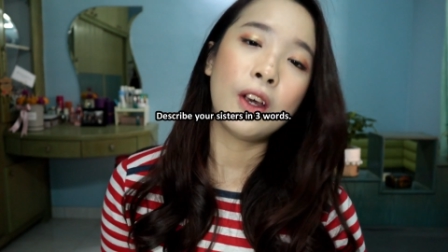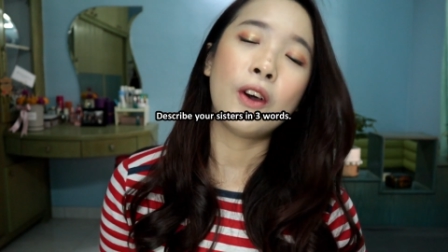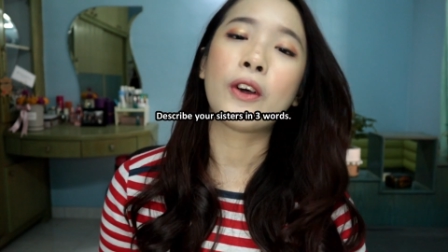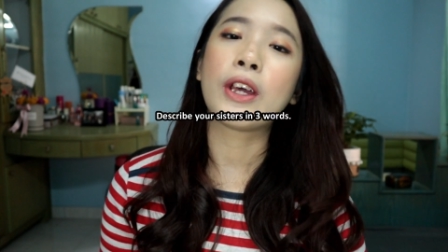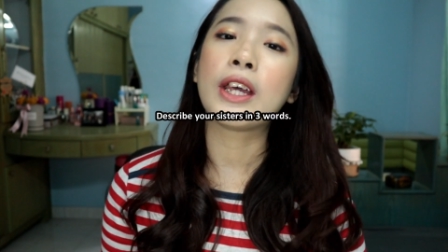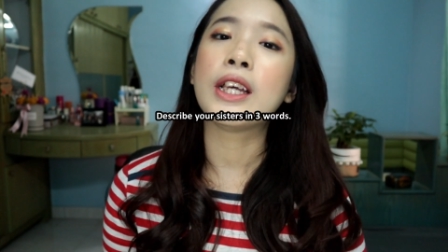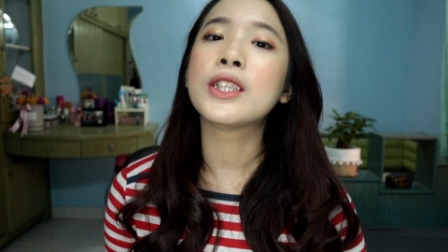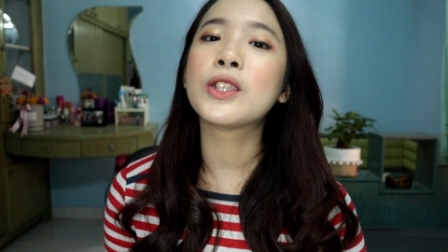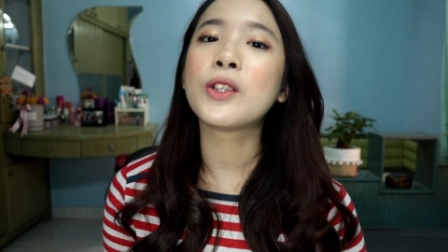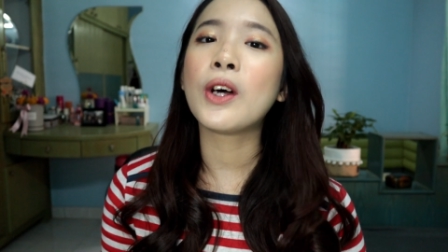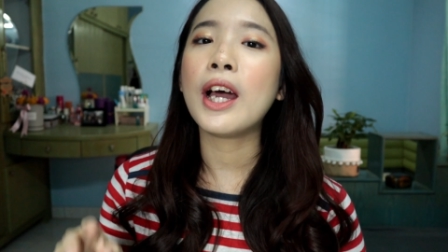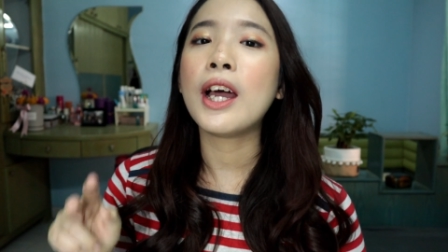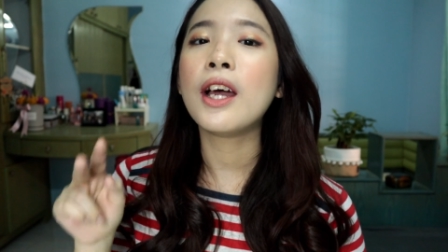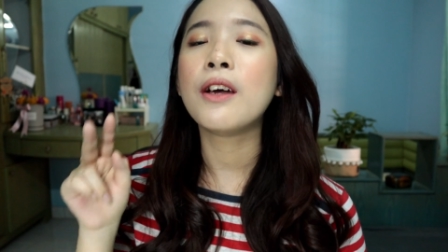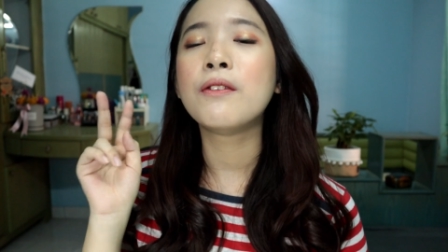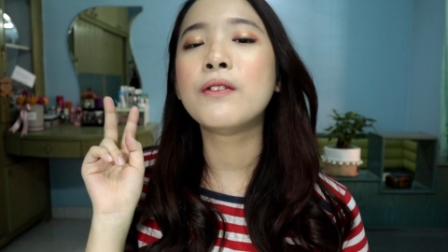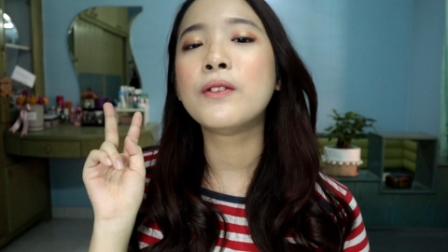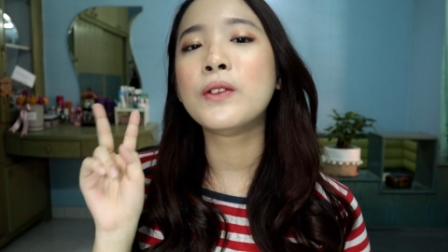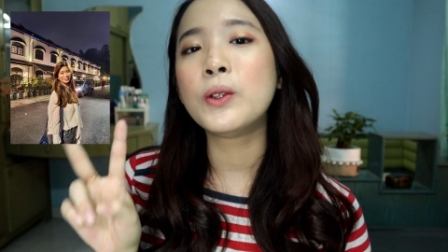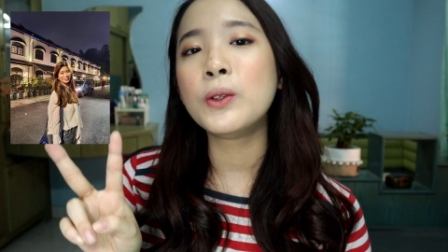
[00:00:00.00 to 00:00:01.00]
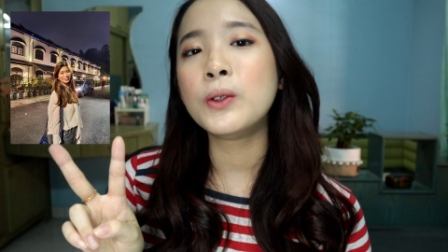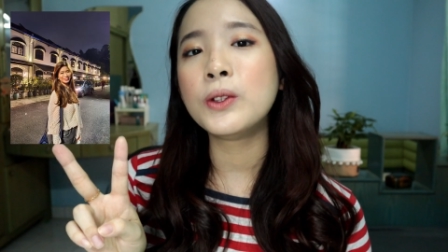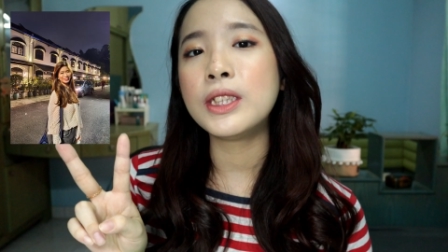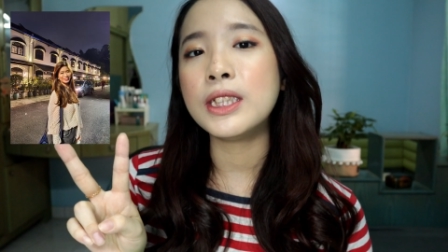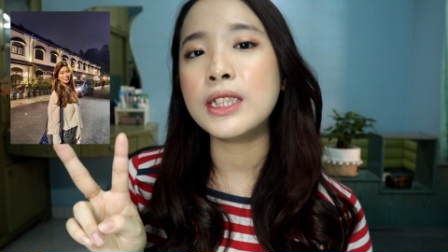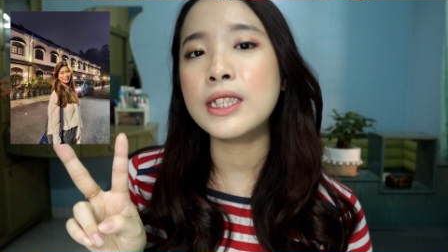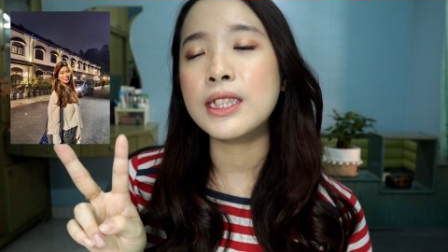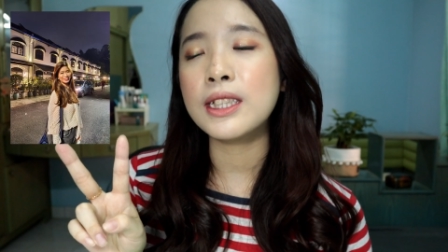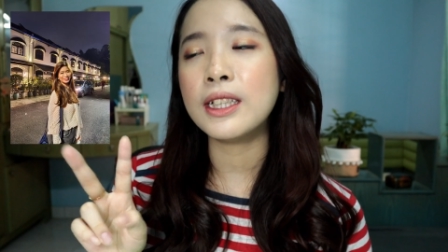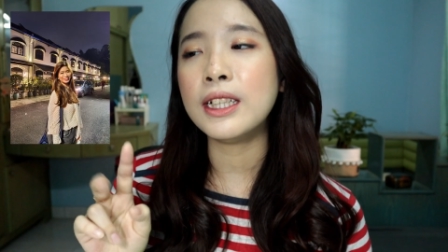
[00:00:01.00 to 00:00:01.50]
Okay, so I have 2
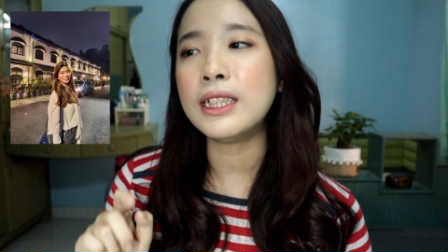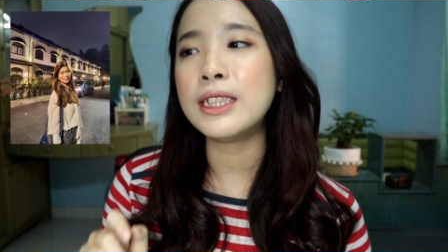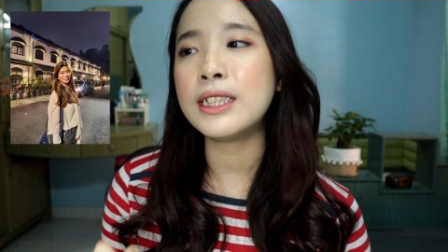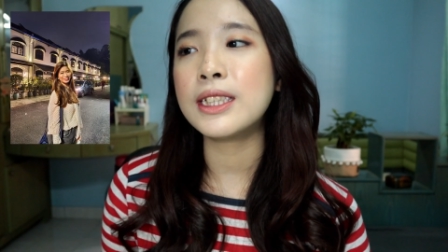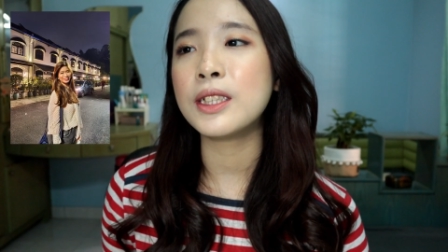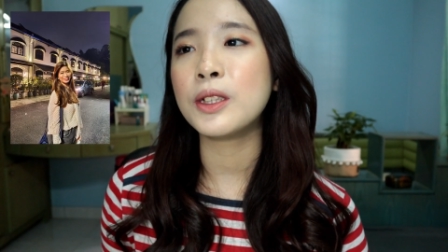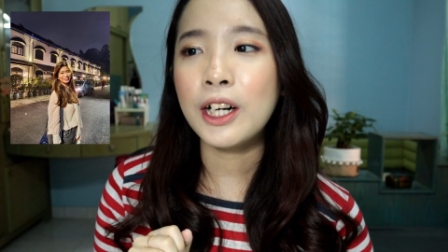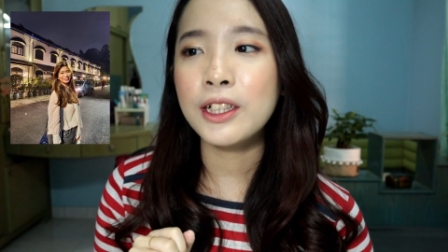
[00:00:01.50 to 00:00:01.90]
sisters.